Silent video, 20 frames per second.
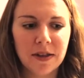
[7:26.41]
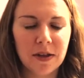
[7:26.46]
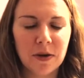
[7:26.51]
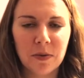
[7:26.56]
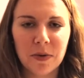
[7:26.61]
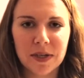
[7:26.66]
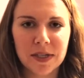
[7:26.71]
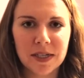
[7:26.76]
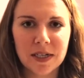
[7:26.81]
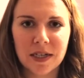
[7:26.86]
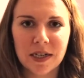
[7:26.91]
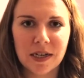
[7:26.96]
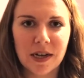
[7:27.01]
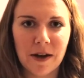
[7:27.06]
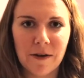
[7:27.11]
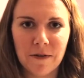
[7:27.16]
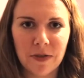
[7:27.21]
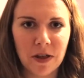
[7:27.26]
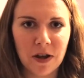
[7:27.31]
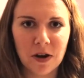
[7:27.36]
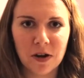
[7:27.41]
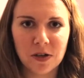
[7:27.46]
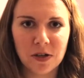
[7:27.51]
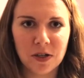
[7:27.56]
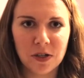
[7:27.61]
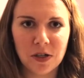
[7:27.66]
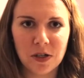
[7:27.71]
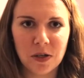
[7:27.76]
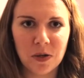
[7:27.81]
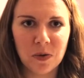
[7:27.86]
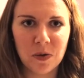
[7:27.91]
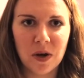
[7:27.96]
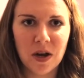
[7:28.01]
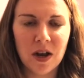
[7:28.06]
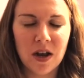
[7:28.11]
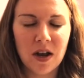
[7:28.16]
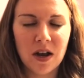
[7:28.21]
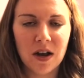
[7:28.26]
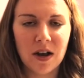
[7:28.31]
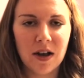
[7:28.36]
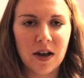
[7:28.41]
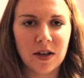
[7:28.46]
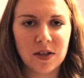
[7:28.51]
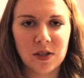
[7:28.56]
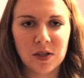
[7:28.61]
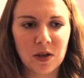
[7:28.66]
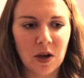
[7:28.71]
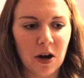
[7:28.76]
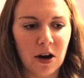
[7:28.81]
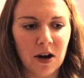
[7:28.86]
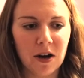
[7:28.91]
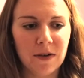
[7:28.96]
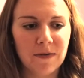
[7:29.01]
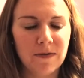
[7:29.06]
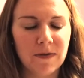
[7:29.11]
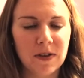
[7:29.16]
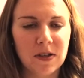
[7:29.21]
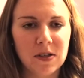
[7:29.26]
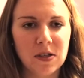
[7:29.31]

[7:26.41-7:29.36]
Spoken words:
There wasn't enough there to do a scarf.